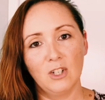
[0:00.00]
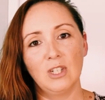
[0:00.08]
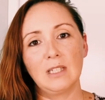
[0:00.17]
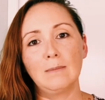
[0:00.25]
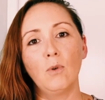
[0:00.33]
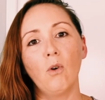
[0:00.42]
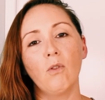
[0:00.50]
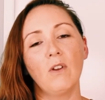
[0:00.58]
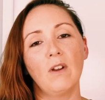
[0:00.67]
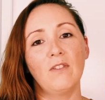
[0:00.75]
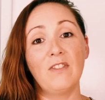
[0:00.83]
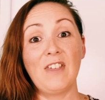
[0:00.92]
It's more
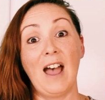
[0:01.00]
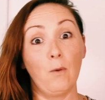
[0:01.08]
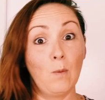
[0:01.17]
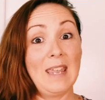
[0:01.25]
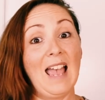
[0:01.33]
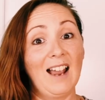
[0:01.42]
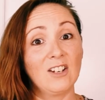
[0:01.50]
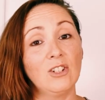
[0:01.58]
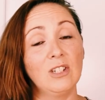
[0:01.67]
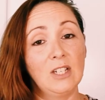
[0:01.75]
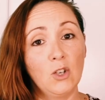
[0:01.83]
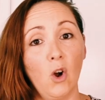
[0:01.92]
that we
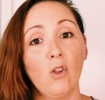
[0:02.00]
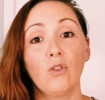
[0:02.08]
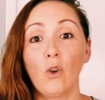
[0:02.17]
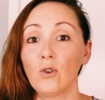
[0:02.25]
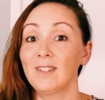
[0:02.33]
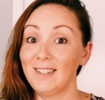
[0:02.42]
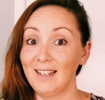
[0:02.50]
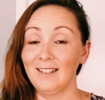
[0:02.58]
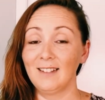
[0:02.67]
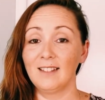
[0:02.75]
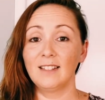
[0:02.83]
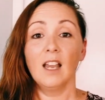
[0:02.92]
actually got those
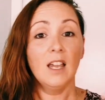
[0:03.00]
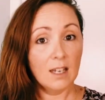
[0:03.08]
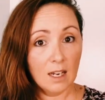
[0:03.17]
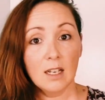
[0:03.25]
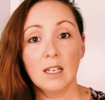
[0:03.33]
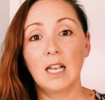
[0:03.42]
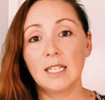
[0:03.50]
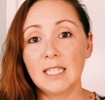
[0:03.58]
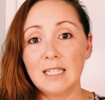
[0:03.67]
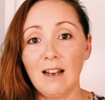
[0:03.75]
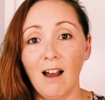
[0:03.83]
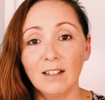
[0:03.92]
things
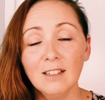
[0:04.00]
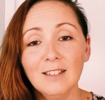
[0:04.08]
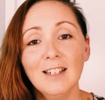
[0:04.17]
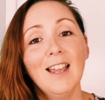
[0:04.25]
started.